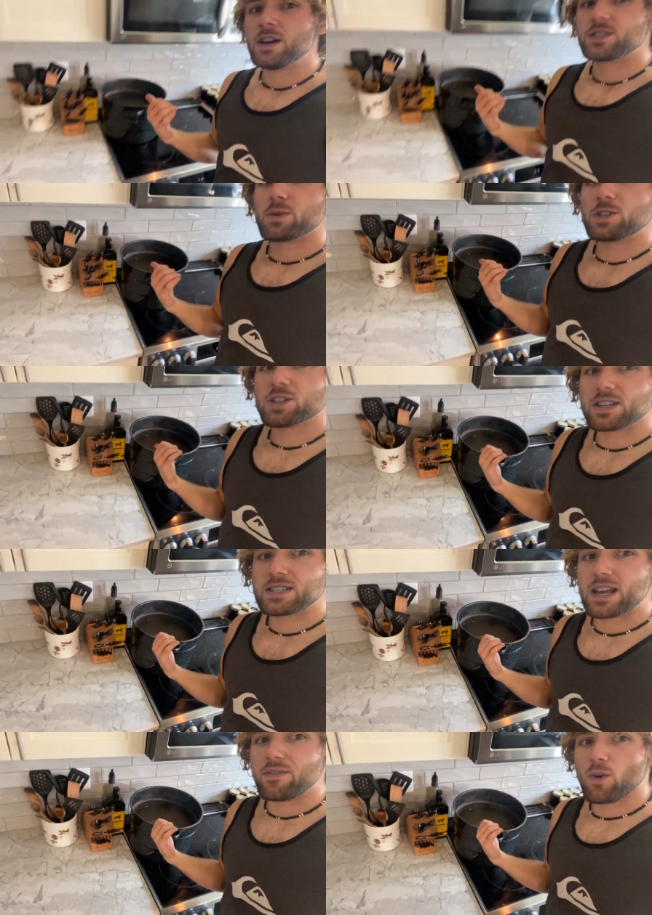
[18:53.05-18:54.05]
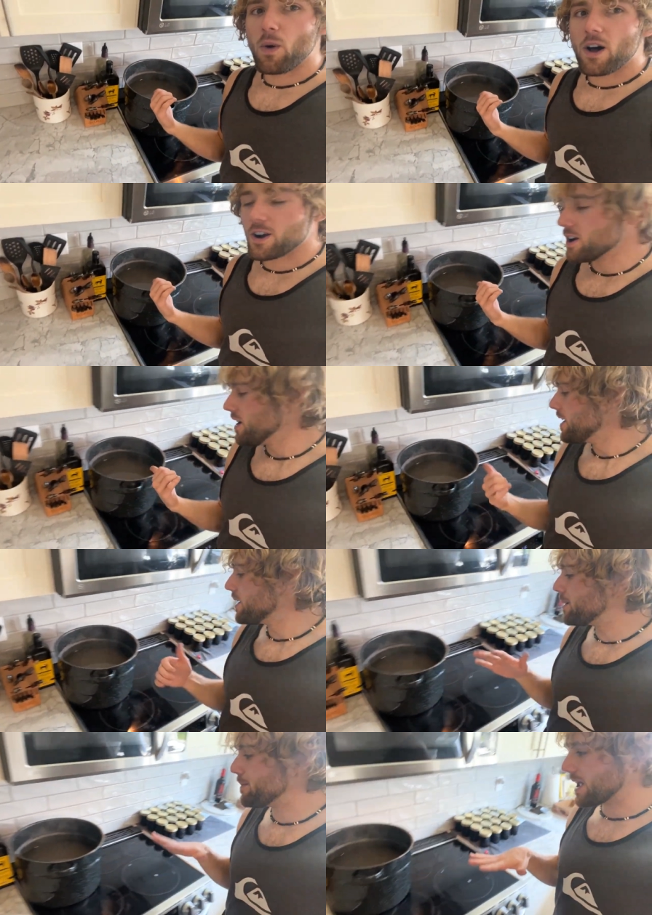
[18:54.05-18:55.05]
So we're just gonna save the water.
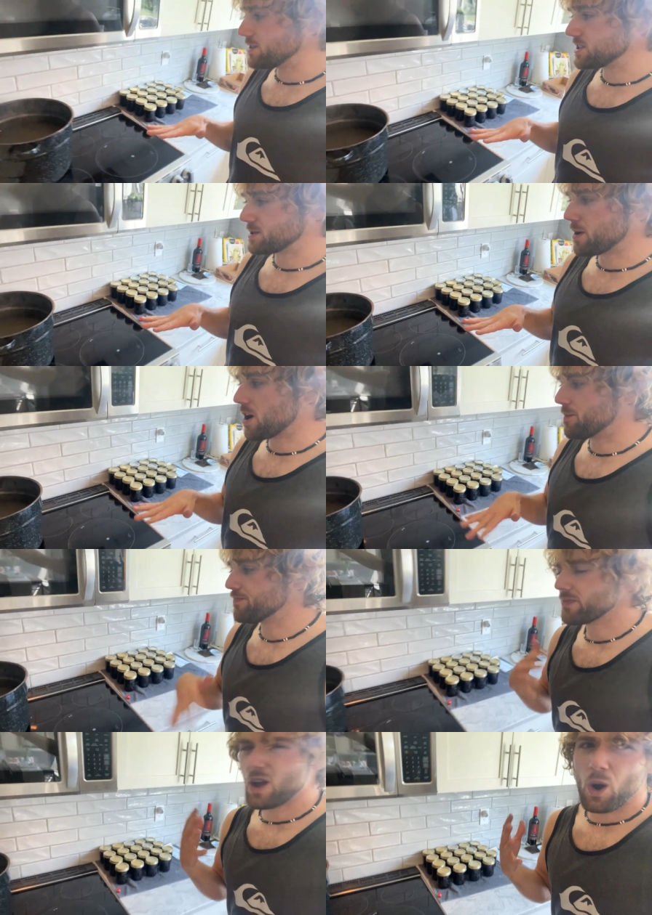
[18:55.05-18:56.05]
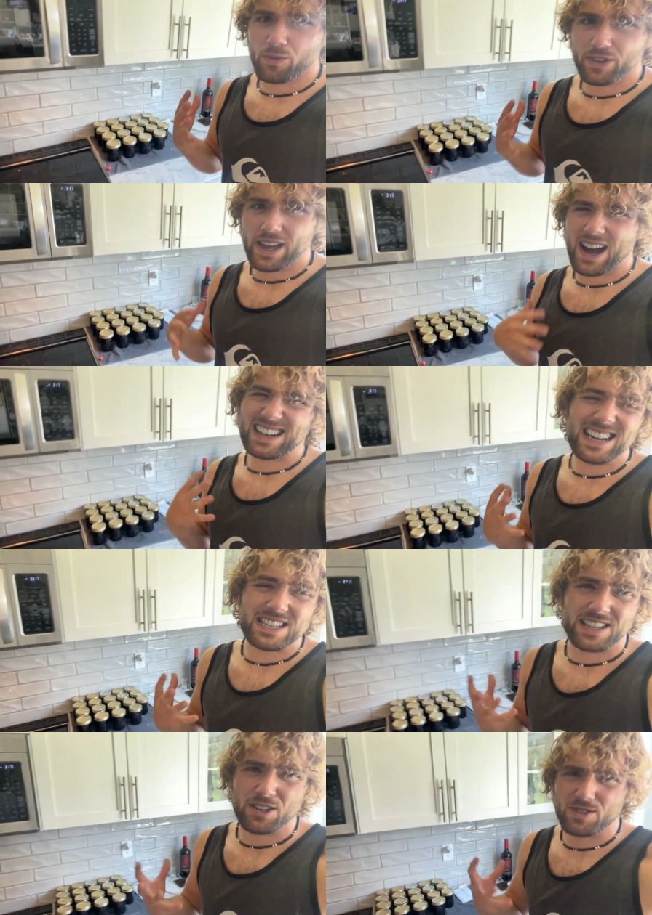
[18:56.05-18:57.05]
Might use it tomorrow, hopefully. I'd like
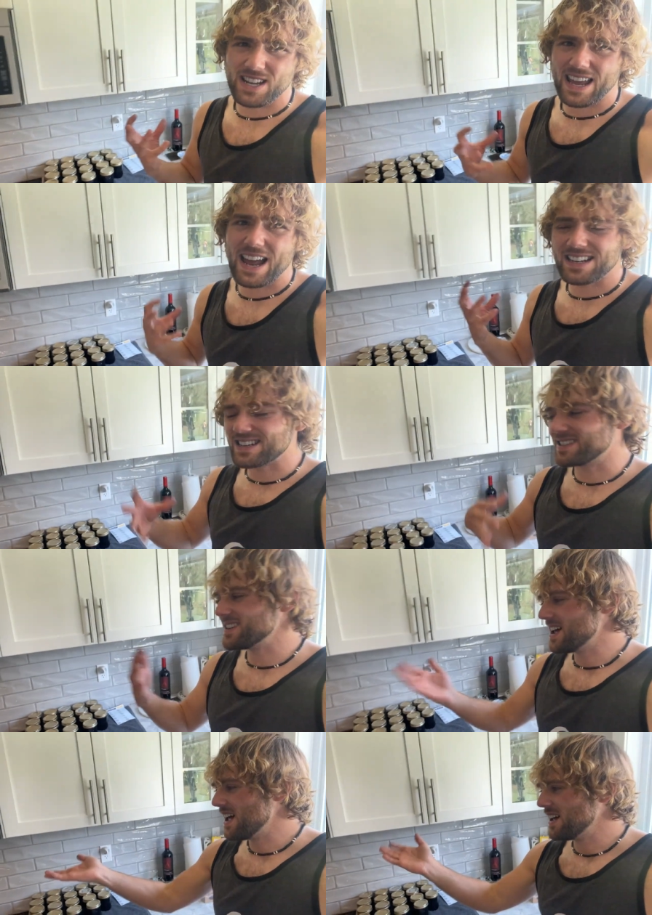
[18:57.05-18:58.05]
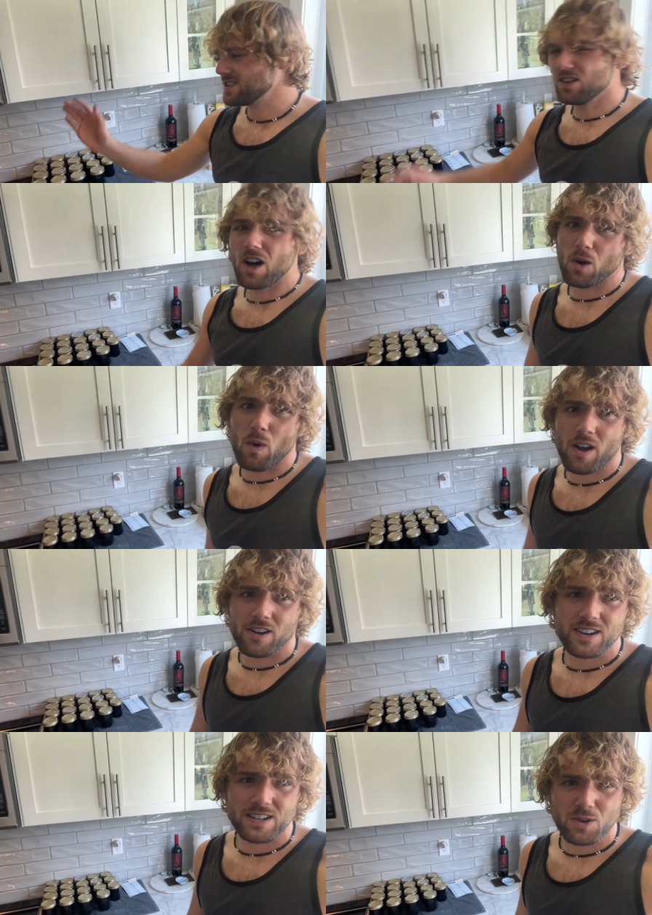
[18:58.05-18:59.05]
to use it again because it's a lot of
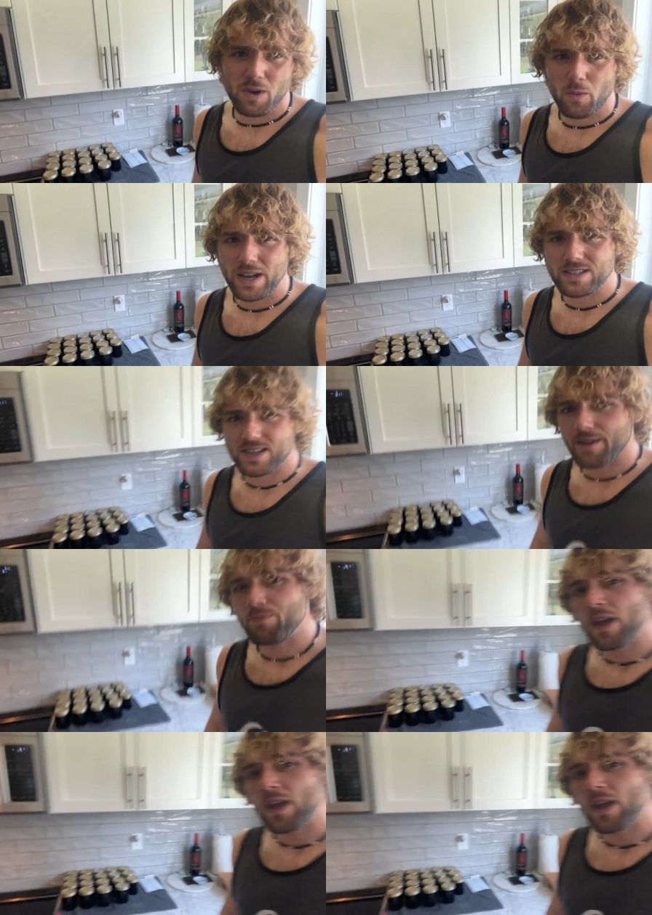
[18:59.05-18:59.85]
water and I don't wanna waste it.